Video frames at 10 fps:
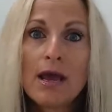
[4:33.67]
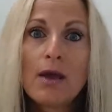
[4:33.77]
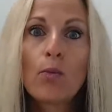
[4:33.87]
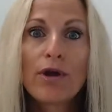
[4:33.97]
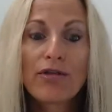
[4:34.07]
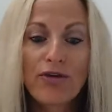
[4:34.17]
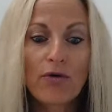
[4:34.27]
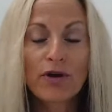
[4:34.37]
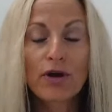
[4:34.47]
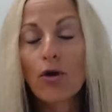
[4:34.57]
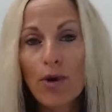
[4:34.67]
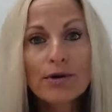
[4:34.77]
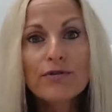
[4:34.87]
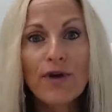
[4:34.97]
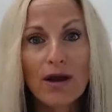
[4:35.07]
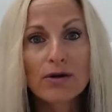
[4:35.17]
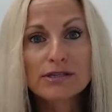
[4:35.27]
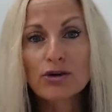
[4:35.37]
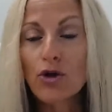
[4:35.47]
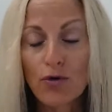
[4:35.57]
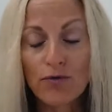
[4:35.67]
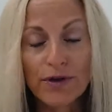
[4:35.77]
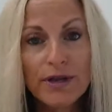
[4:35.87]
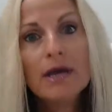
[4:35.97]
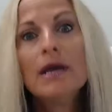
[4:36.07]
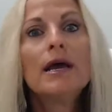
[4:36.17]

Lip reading: With the coronavirus or COVID,